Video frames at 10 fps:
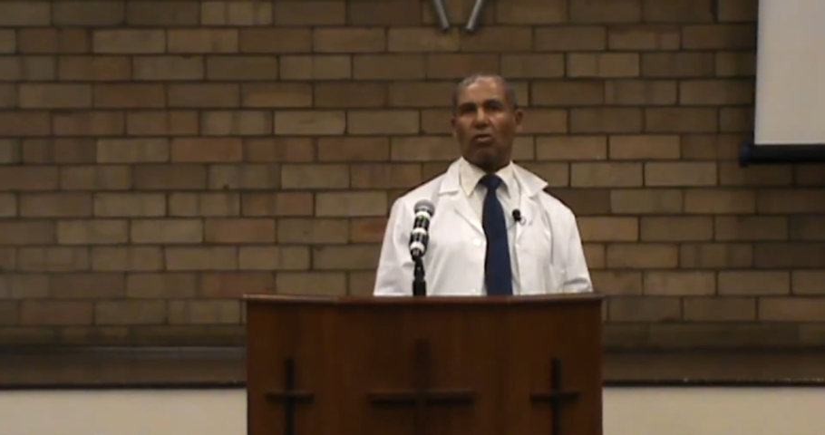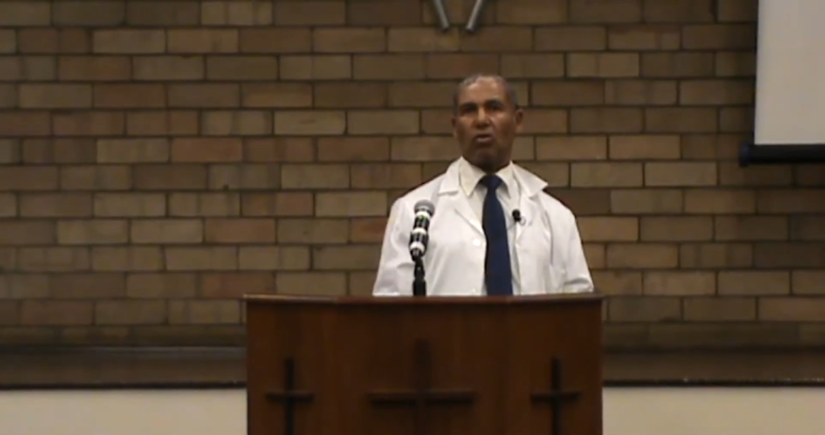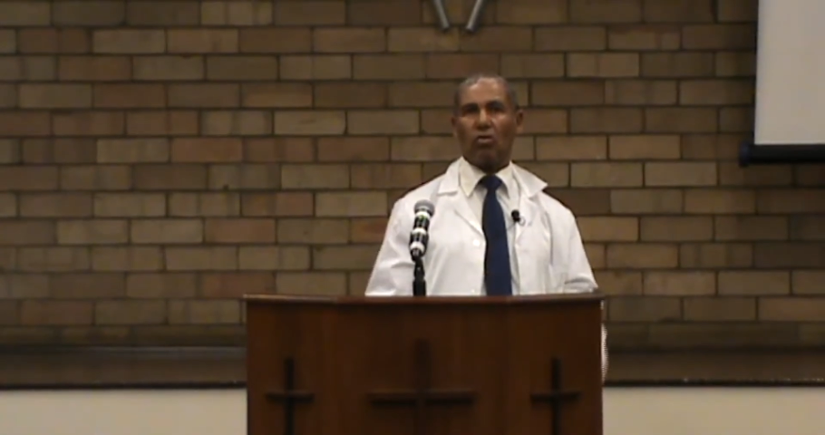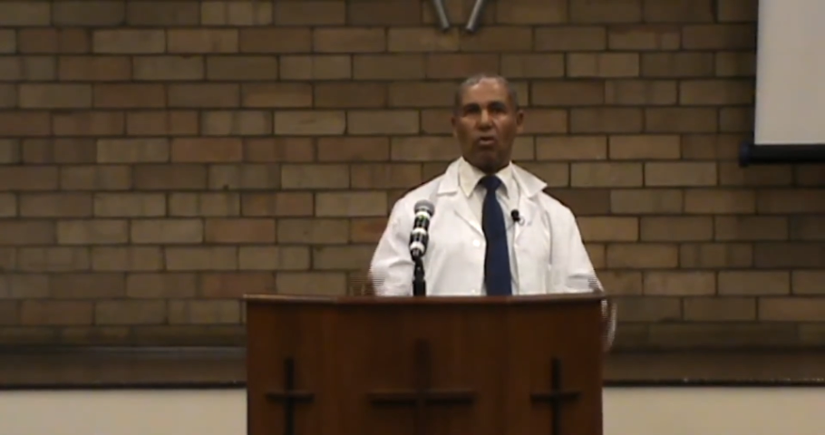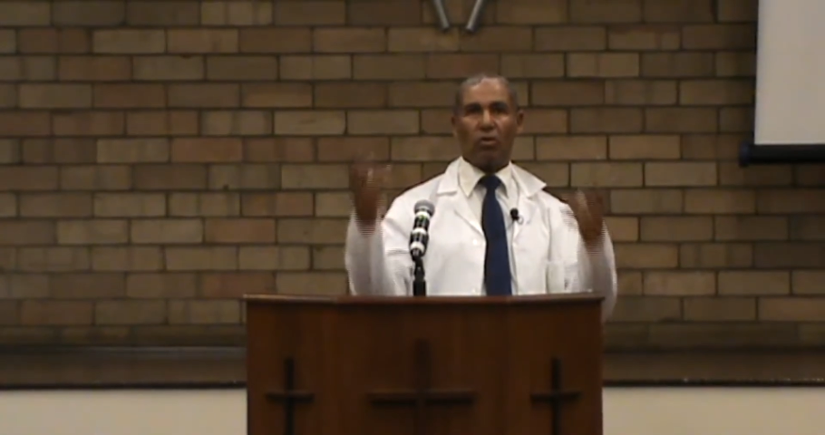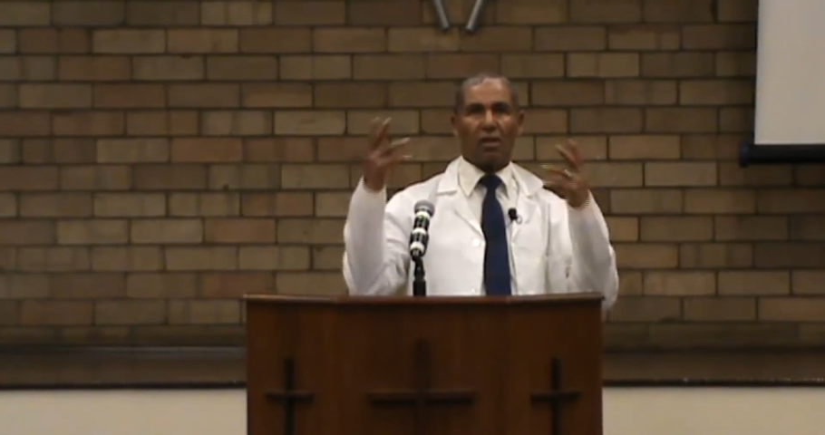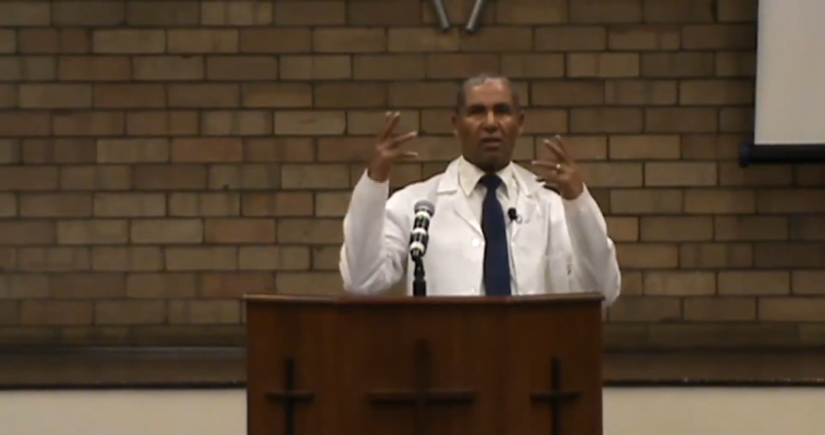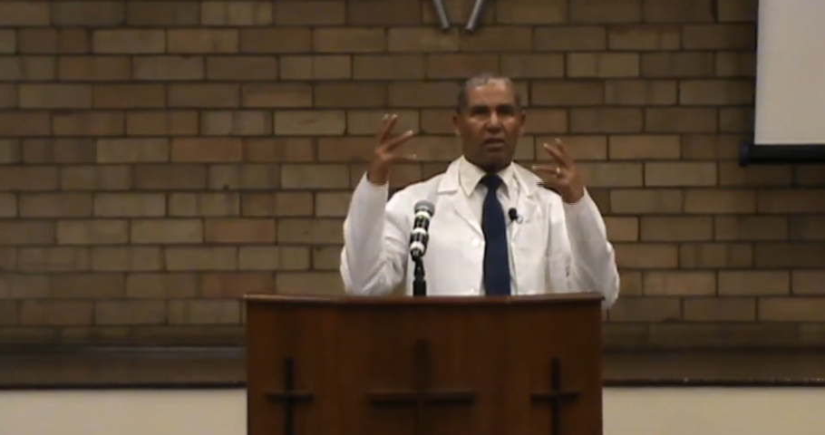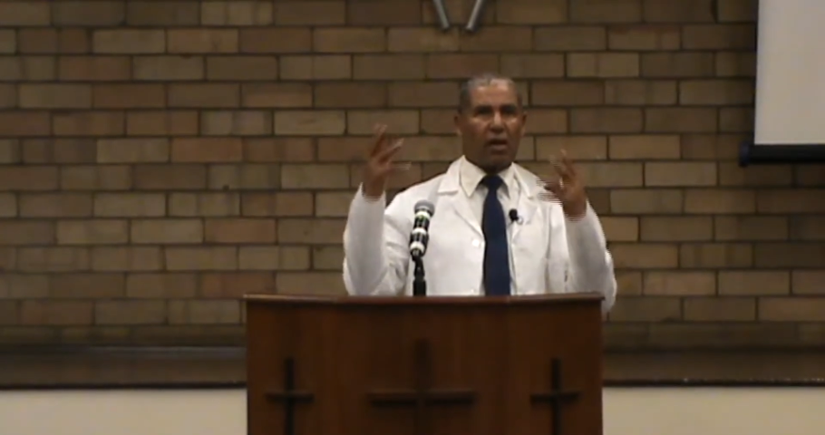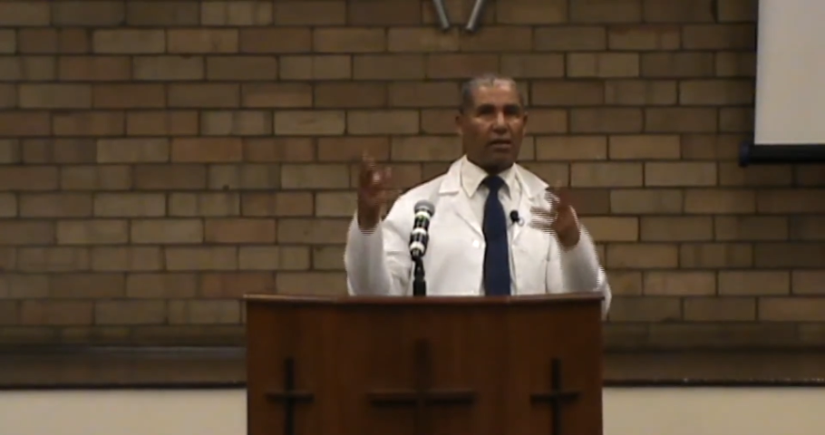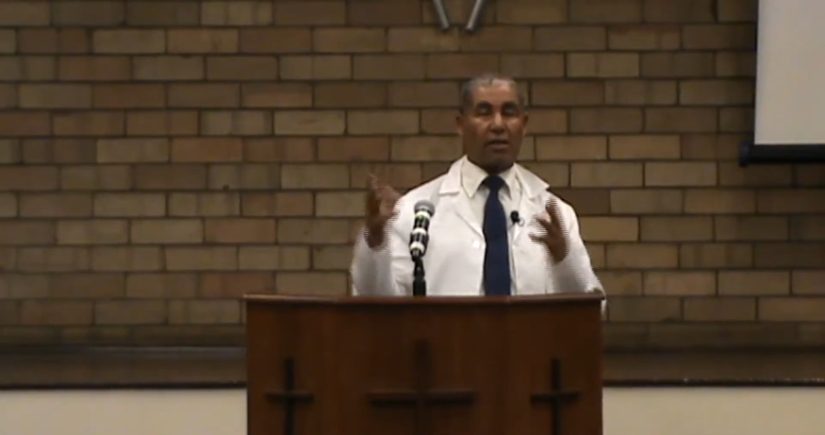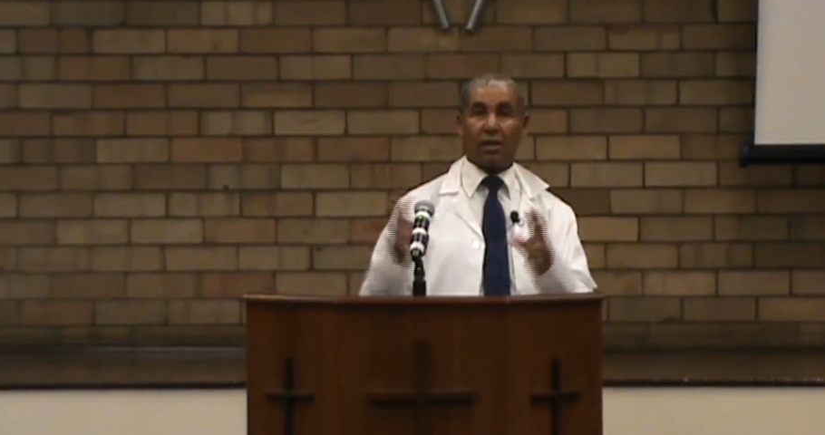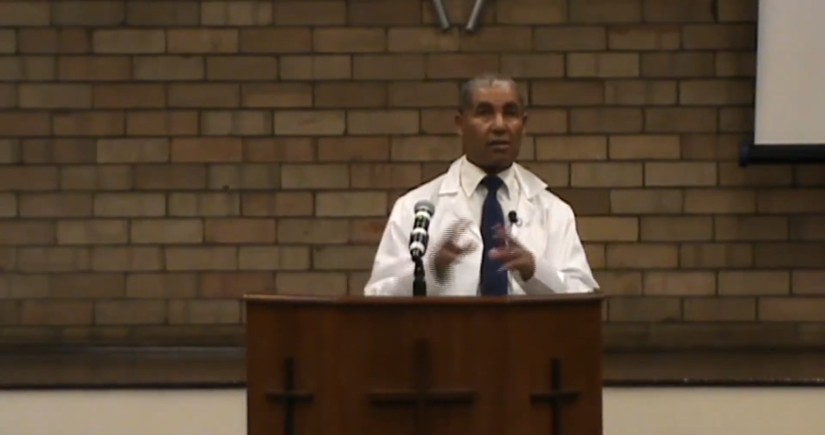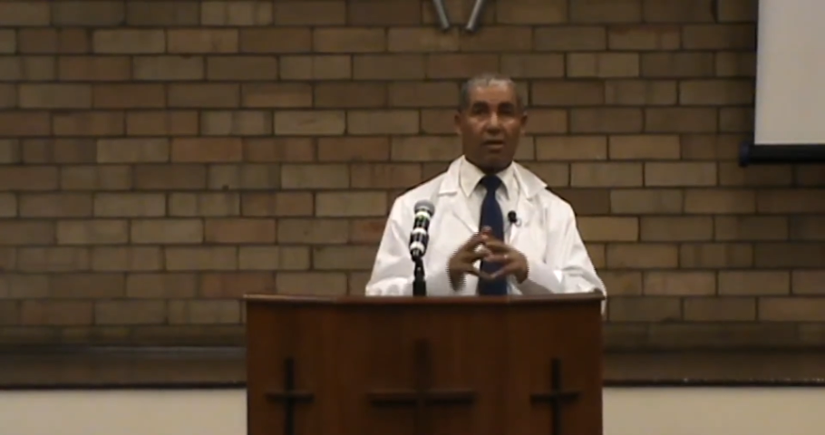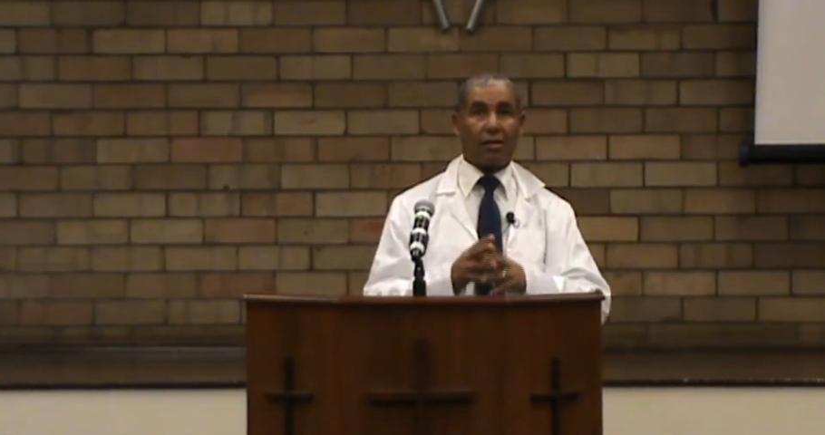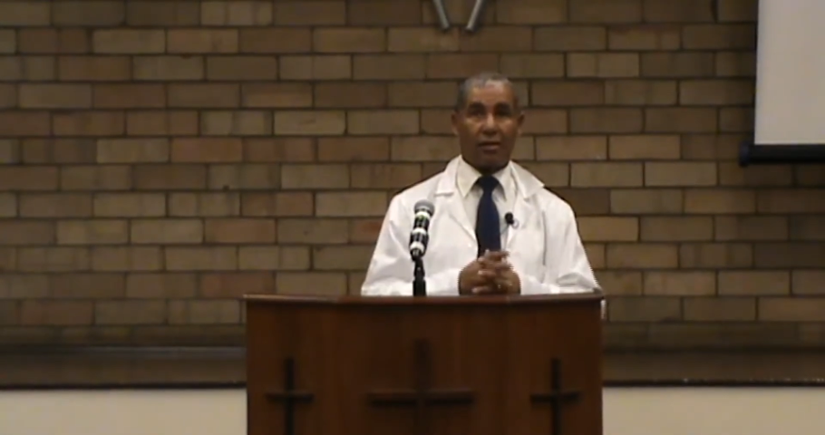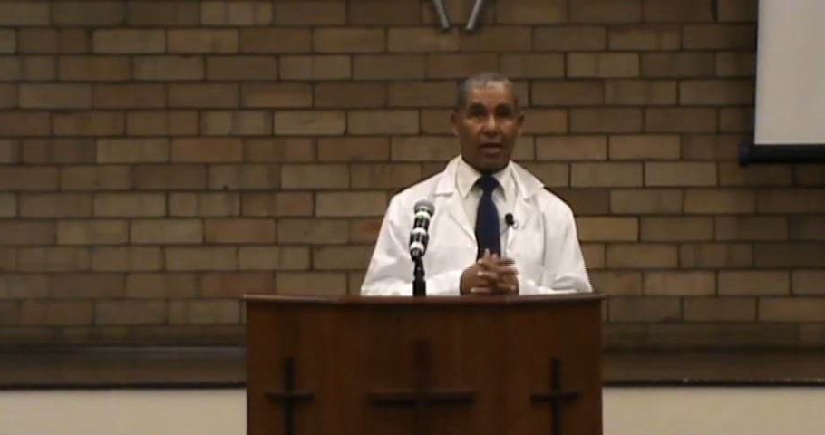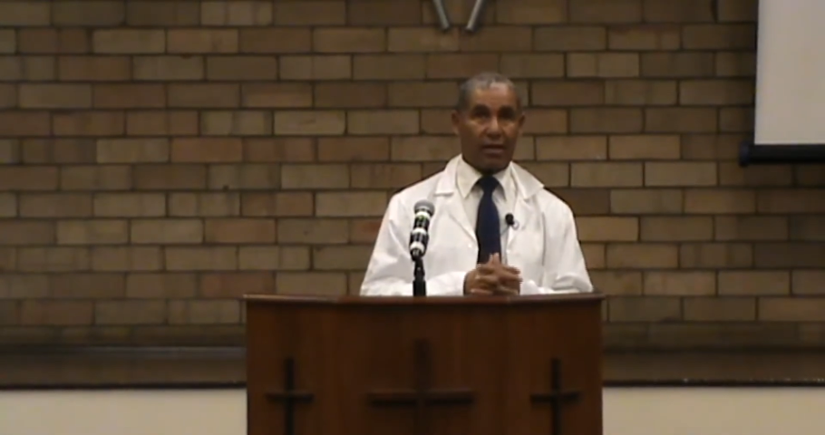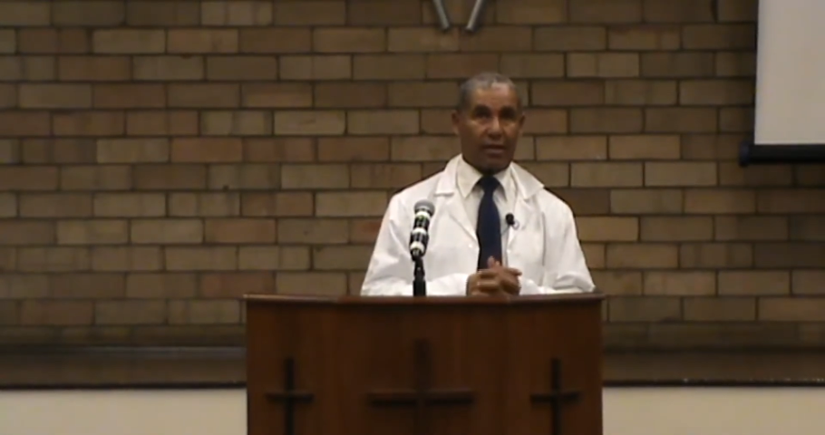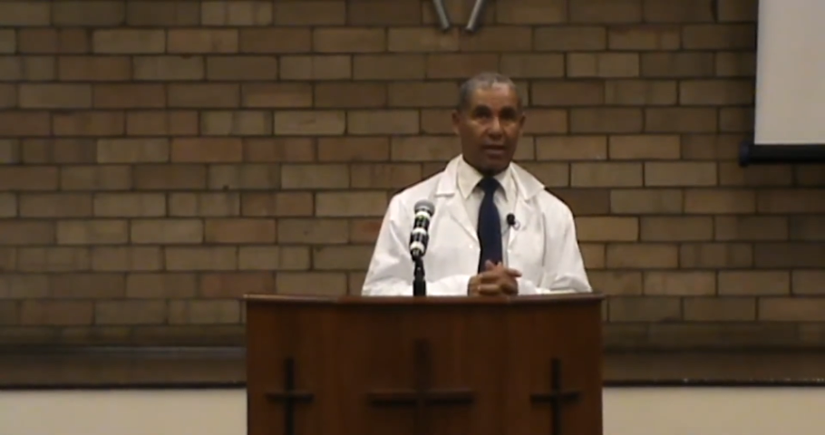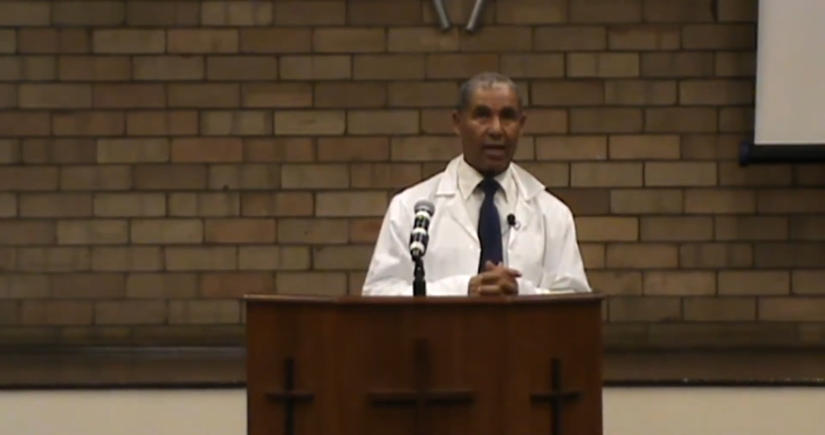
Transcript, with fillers: cuckoo, she's crazy, she's not crazy.